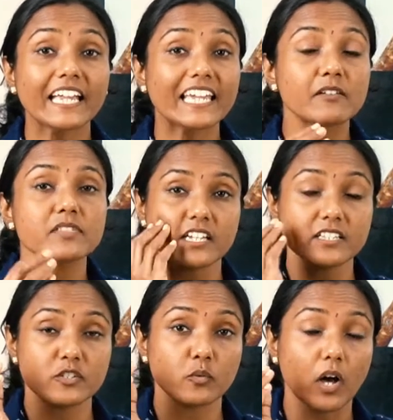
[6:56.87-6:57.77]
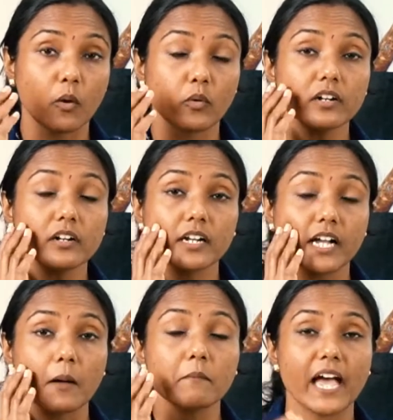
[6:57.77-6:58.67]
gives rise to our
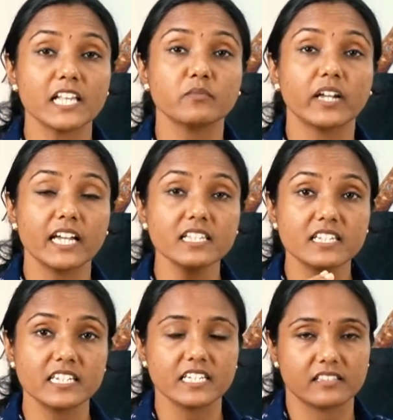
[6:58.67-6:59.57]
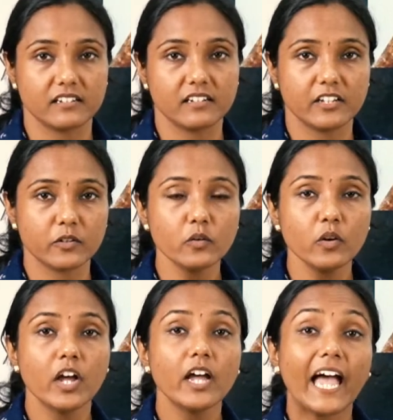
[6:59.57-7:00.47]
gum as well as teeth, you know,